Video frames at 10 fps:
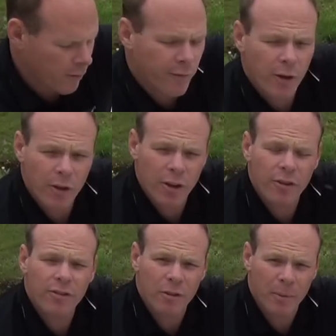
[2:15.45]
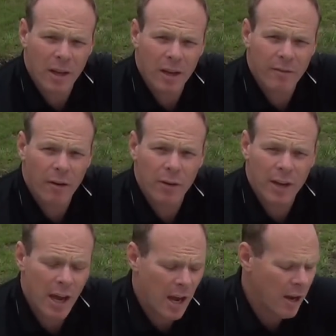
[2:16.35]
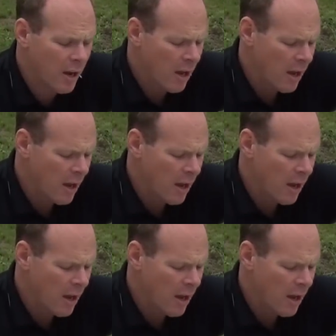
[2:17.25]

to fill this at the beginning of every day